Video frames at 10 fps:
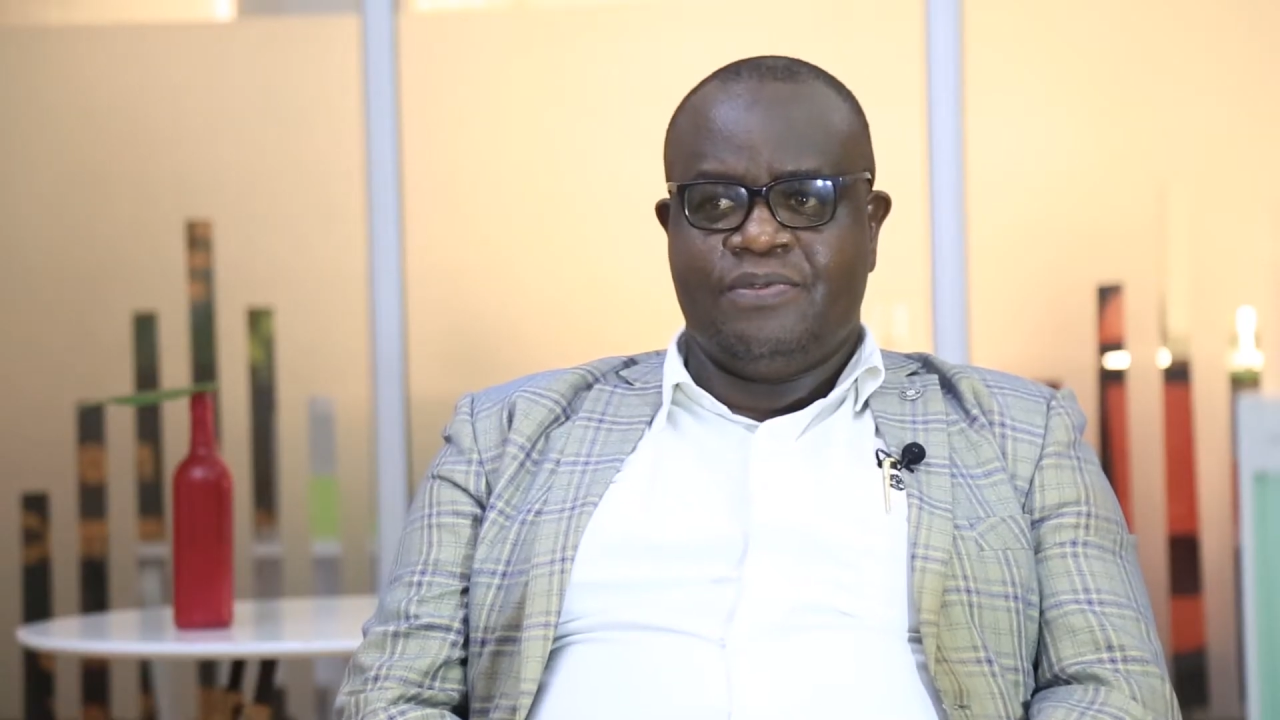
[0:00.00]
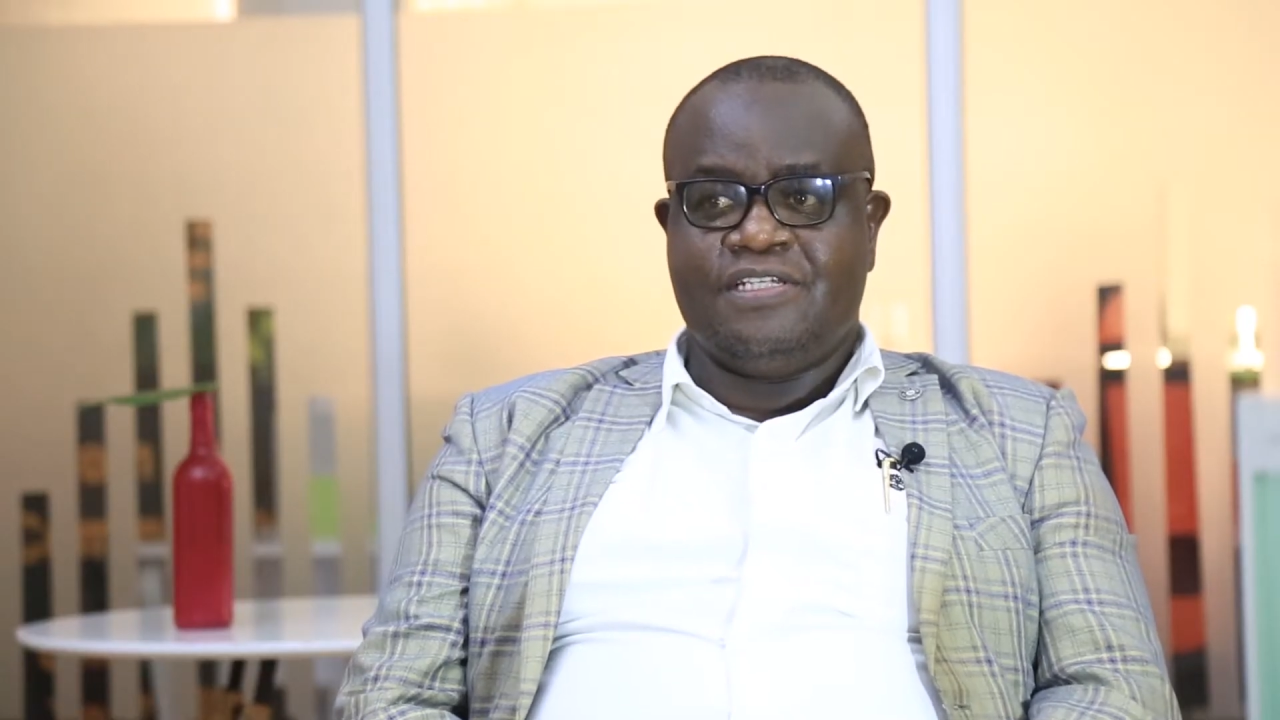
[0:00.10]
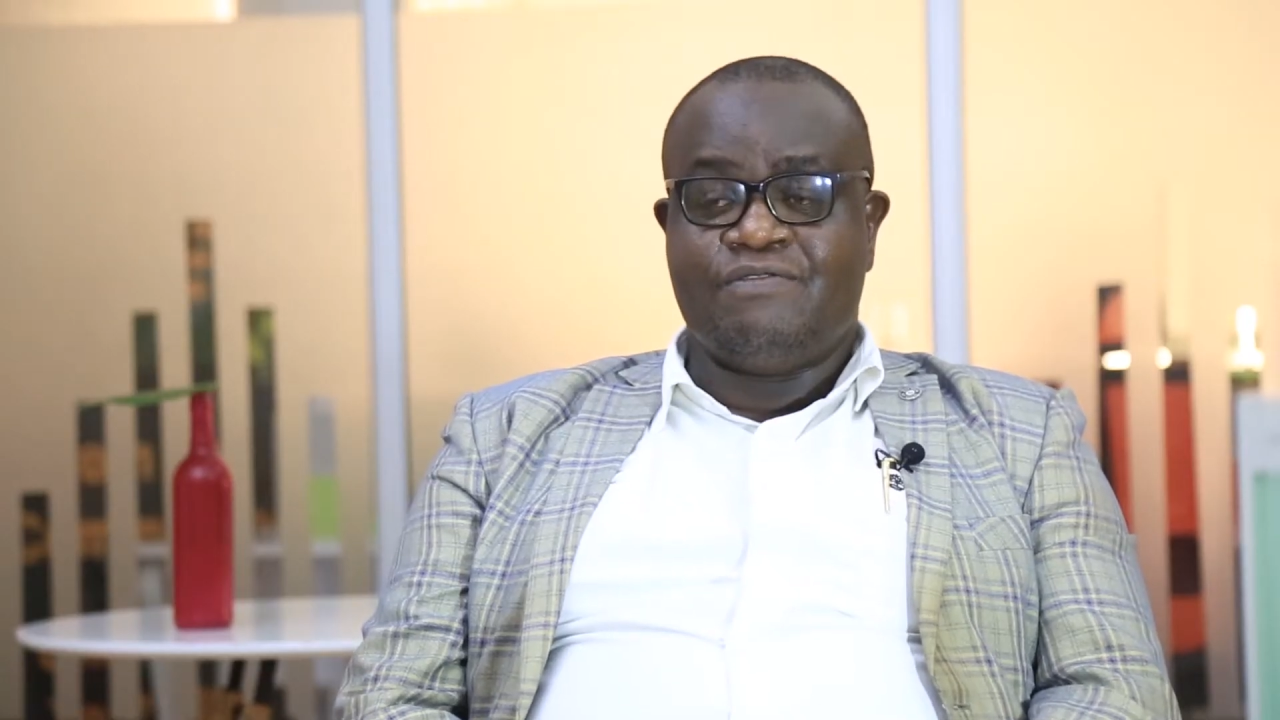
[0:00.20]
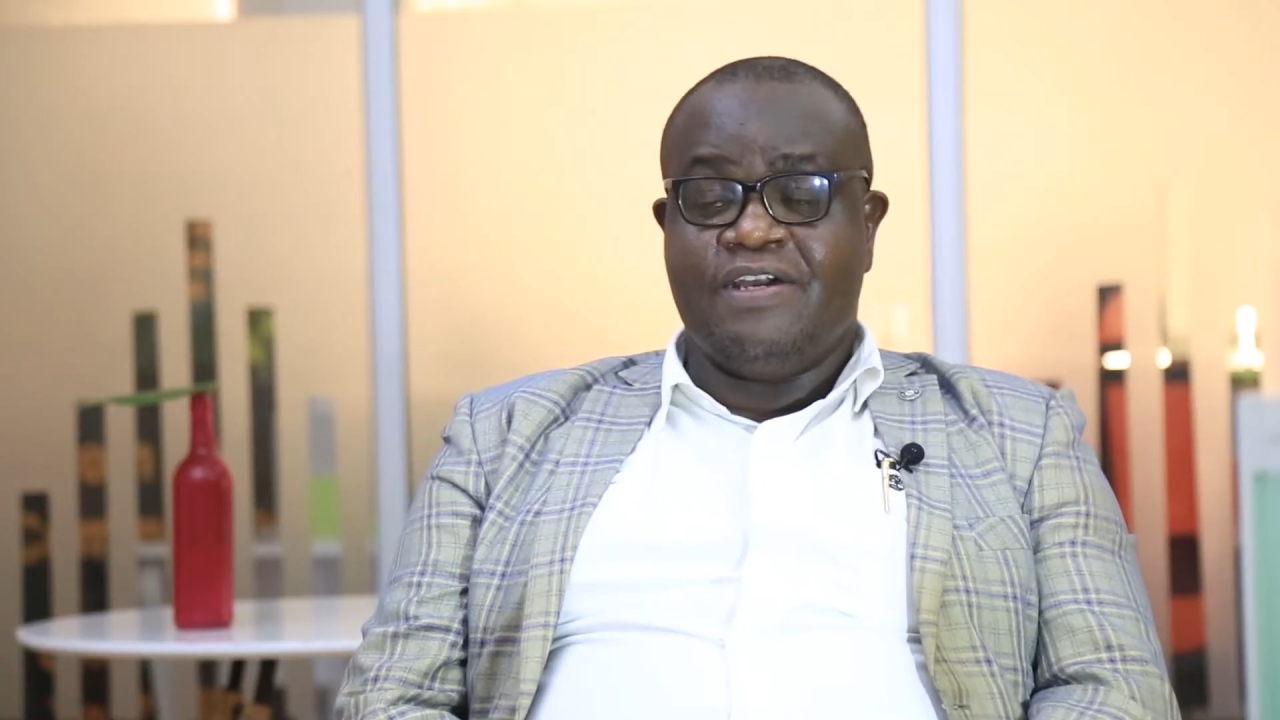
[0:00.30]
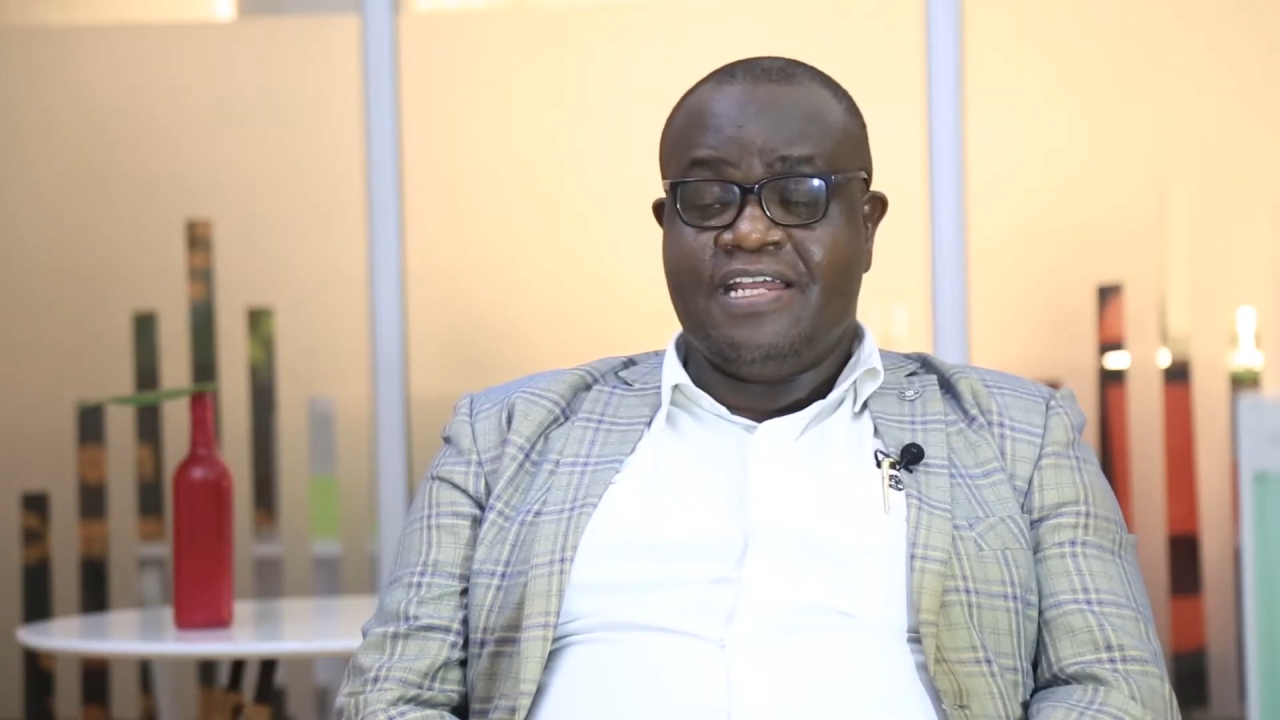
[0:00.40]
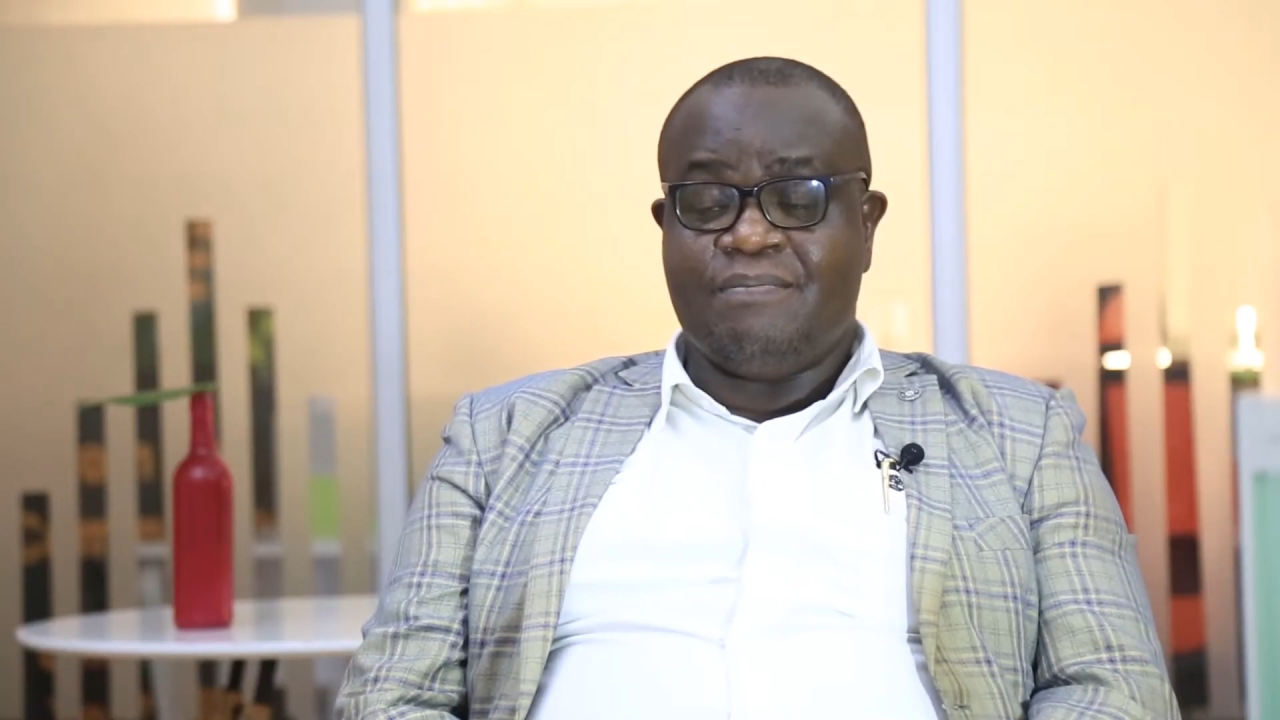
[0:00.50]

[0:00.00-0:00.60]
is very